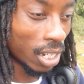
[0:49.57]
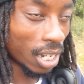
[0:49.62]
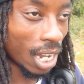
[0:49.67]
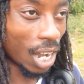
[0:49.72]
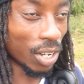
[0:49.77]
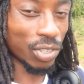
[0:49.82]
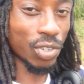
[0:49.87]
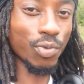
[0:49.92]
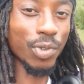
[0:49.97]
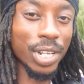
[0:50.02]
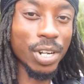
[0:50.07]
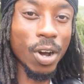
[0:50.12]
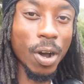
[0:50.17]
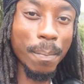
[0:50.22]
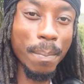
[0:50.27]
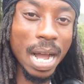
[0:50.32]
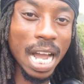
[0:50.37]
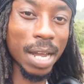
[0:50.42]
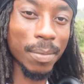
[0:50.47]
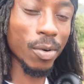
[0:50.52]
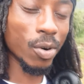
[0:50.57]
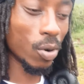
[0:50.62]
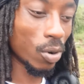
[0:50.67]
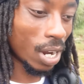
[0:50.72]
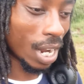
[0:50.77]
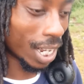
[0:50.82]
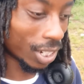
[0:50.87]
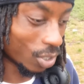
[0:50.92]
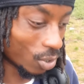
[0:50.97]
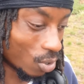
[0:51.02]
how to read our Bible,
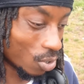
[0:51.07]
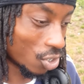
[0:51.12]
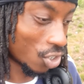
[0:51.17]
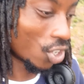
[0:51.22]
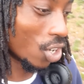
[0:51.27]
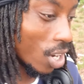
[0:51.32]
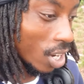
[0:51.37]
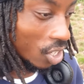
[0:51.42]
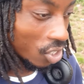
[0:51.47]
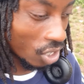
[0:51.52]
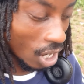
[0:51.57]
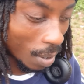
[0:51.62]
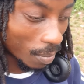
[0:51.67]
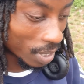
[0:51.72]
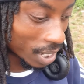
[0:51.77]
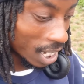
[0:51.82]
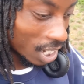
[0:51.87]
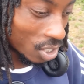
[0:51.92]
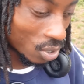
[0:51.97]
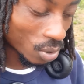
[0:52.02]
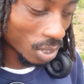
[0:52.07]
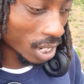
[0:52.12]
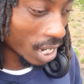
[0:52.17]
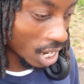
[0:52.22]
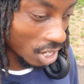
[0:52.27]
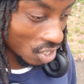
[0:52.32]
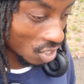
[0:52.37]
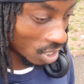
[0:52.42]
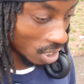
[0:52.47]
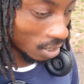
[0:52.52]
how to go to church. I'm against all of
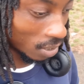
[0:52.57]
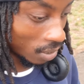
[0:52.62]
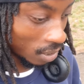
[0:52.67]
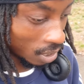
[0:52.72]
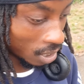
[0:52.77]
that shit.